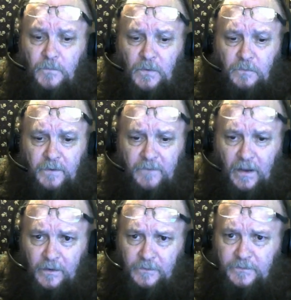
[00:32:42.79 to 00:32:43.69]
we've got
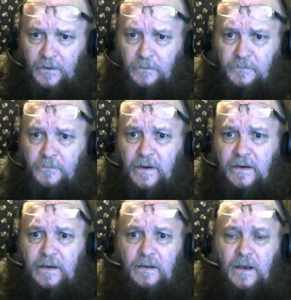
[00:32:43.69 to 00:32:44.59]
ourselves
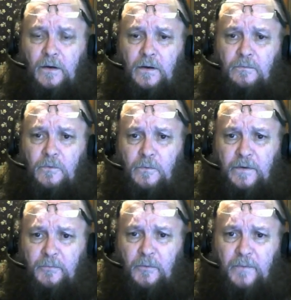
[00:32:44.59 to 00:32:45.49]
ready, however we
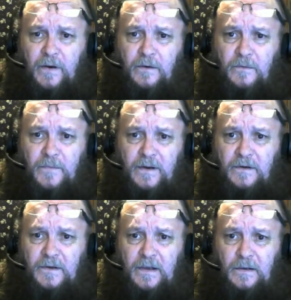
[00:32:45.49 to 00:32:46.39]
prepare to
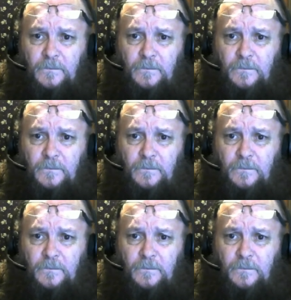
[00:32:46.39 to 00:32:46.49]
meditate.